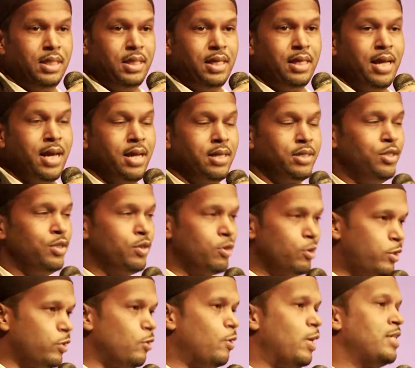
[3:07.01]
and that
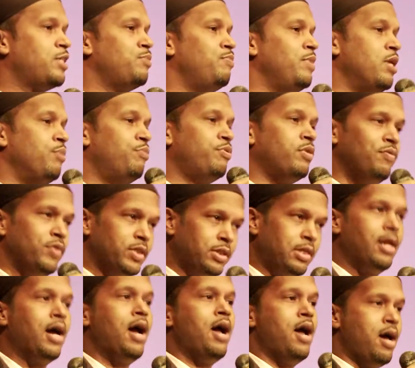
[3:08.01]
so that's male privilege
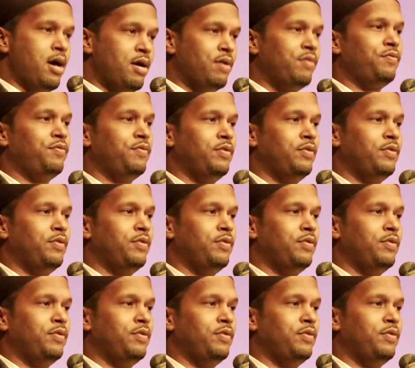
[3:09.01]
that I have.